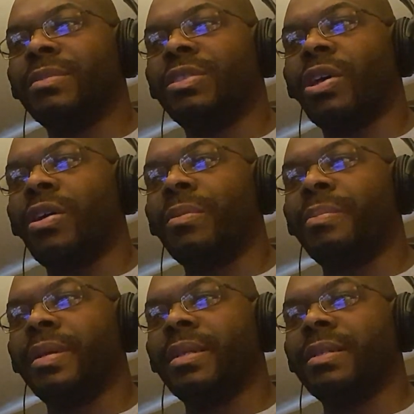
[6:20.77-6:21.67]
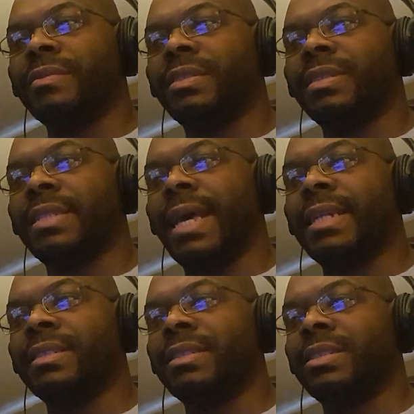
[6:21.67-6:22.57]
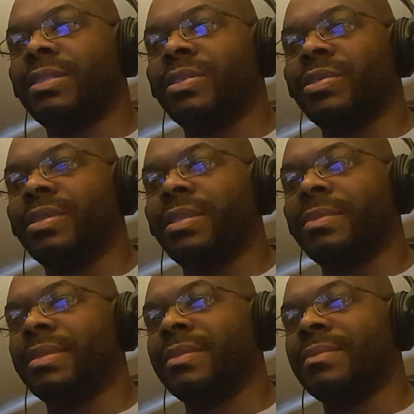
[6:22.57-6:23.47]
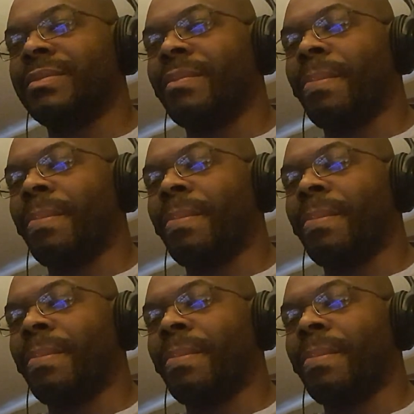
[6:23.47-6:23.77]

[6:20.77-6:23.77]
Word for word: tar pit of sadness. In the cave.